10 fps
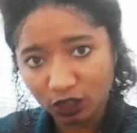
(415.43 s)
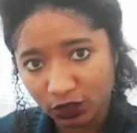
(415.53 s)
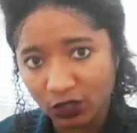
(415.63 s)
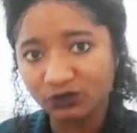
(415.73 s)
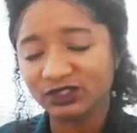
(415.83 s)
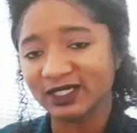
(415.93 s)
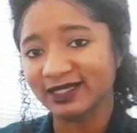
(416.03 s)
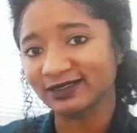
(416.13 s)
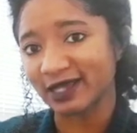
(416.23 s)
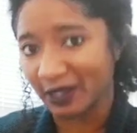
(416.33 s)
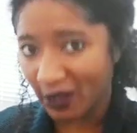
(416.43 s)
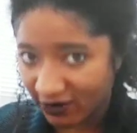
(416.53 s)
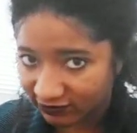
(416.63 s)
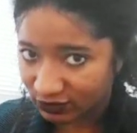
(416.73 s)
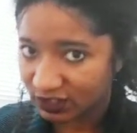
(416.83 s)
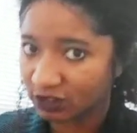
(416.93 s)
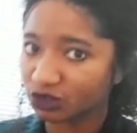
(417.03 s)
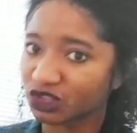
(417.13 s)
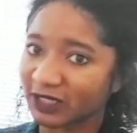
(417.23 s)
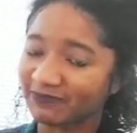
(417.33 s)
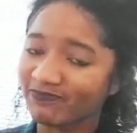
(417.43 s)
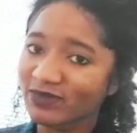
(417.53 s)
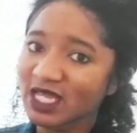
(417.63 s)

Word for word: closeness and conversation